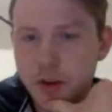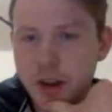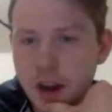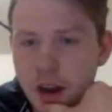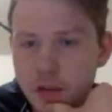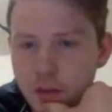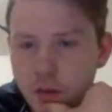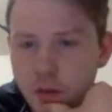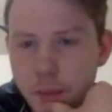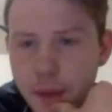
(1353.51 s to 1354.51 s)
of the wrong
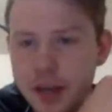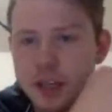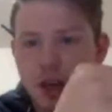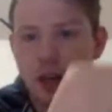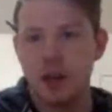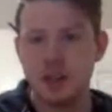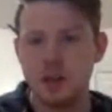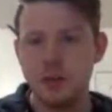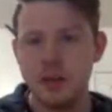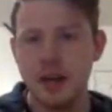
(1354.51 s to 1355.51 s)
patient lawsuit data.